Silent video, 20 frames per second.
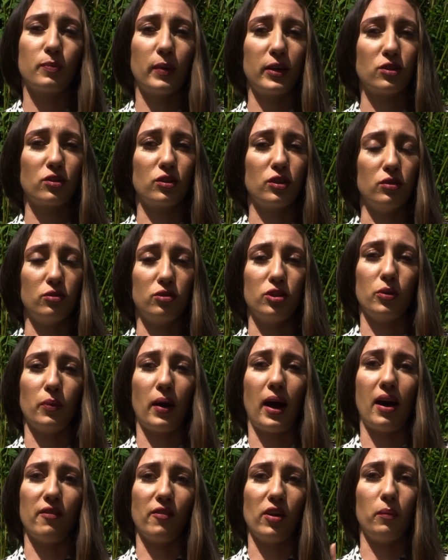make sure you do
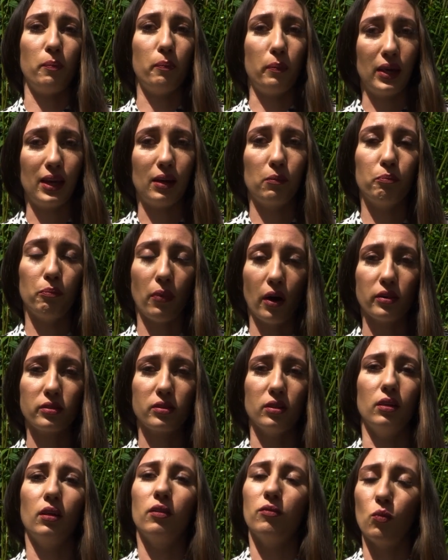have a big
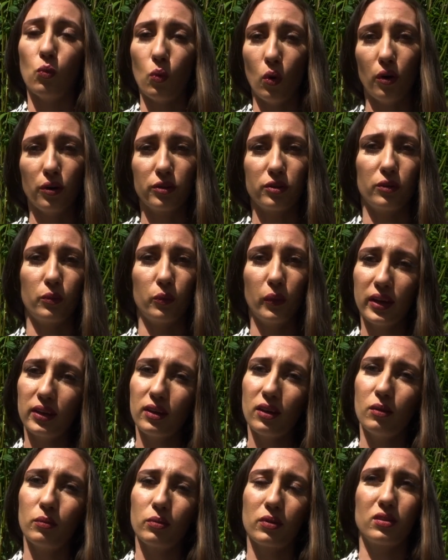bottle of water with
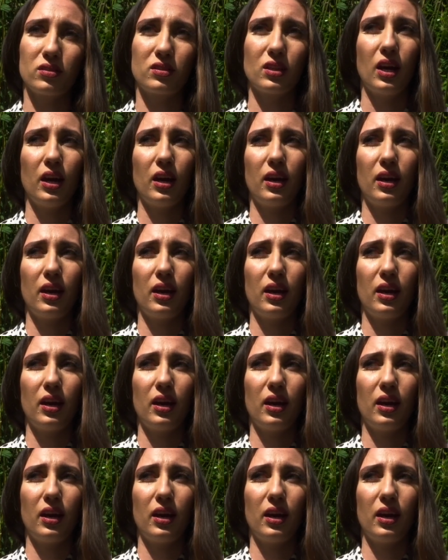you, because